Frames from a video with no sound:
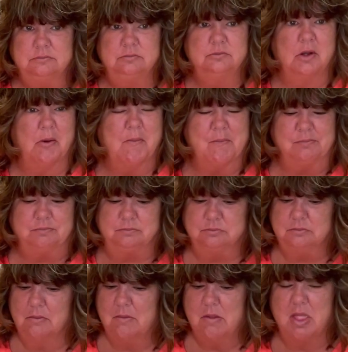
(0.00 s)
Nope,
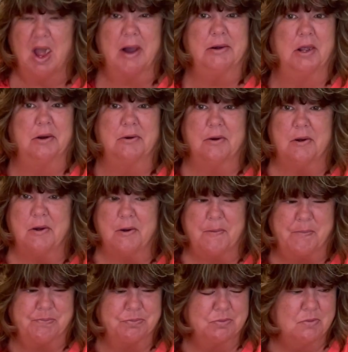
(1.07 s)
not at
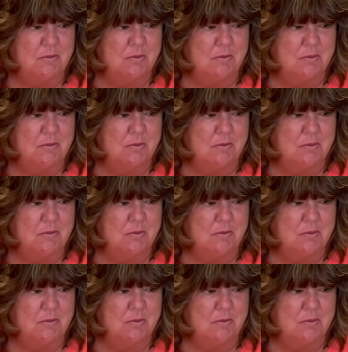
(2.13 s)
all.